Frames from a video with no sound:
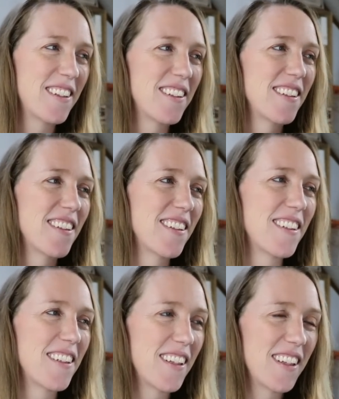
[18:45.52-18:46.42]

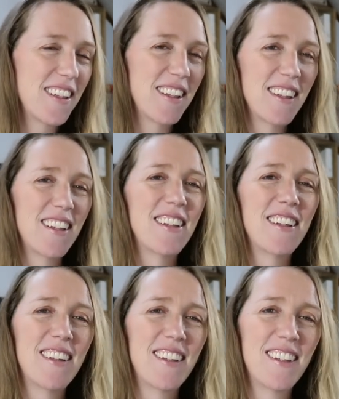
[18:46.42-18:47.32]

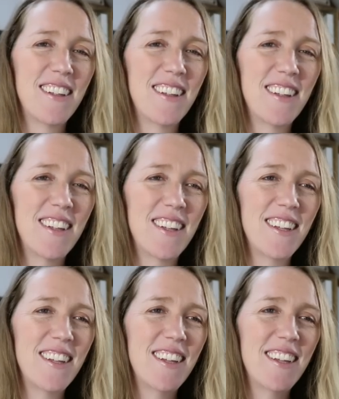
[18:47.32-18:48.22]

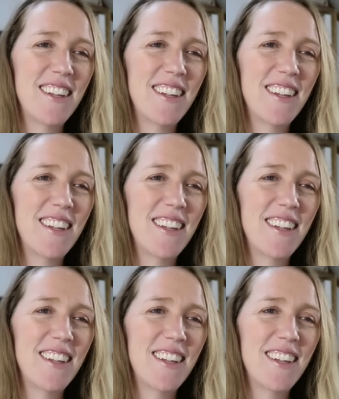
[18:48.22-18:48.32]
No words are spoken by the person on screen.